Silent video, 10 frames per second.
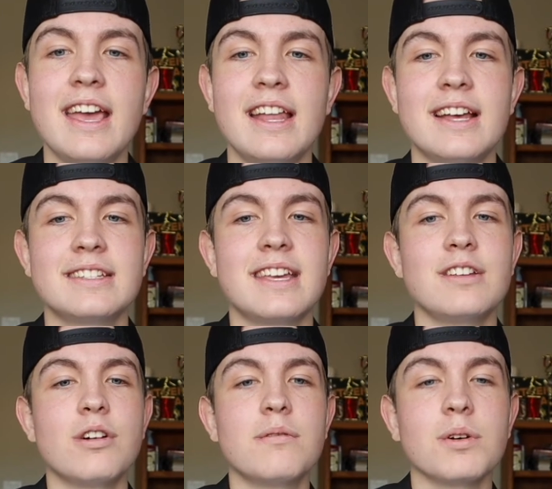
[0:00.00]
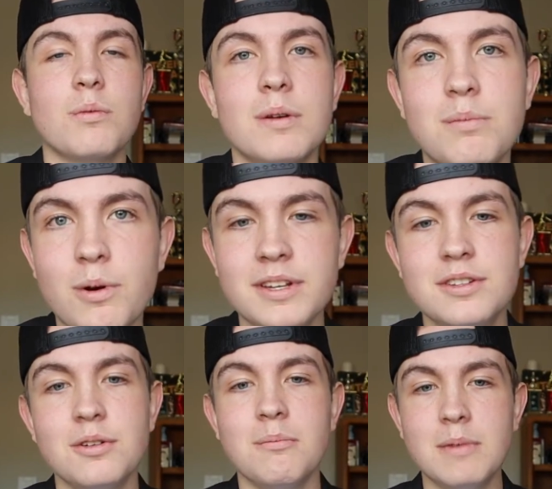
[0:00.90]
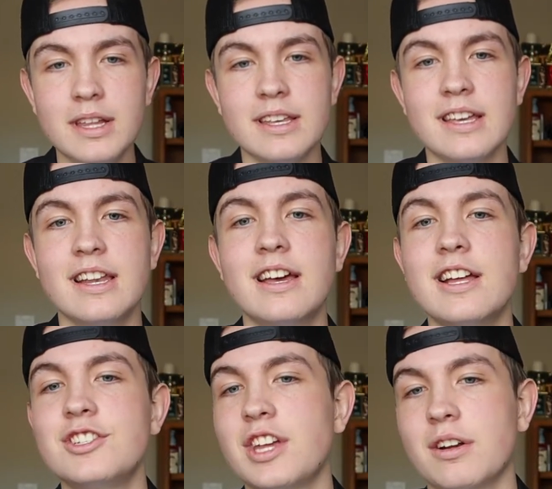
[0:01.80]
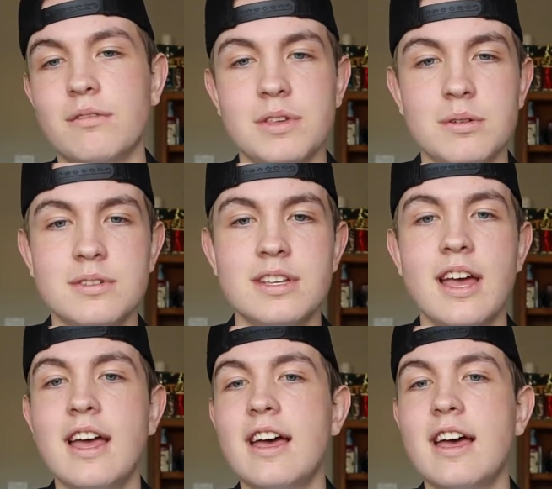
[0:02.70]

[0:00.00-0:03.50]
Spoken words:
and has gained over 1.2 million channel views.